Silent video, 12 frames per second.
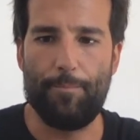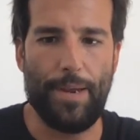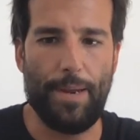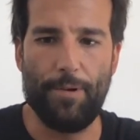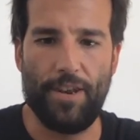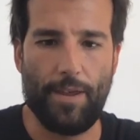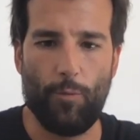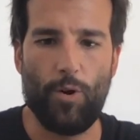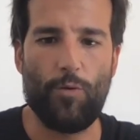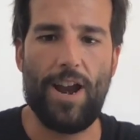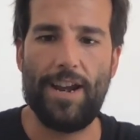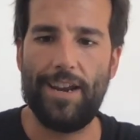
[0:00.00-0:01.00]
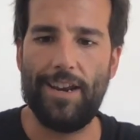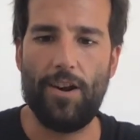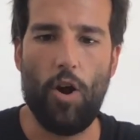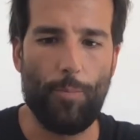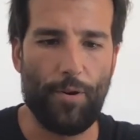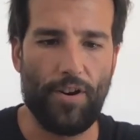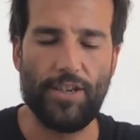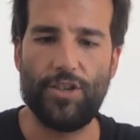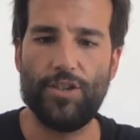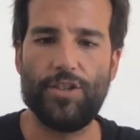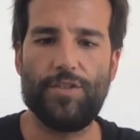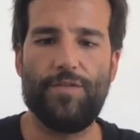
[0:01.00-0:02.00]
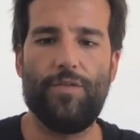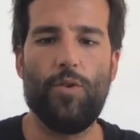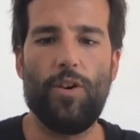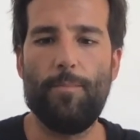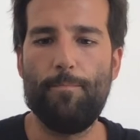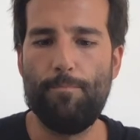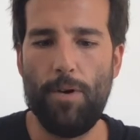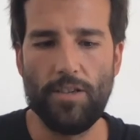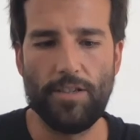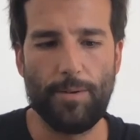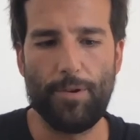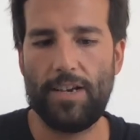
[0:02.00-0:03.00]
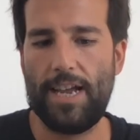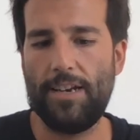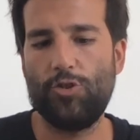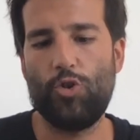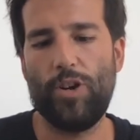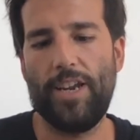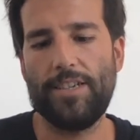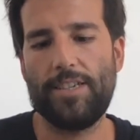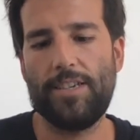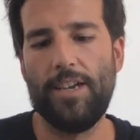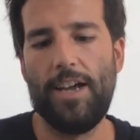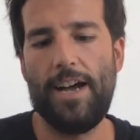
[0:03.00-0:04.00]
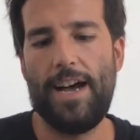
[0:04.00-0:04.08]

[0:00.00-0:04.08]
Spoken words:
people that they were running operations for multiple countries,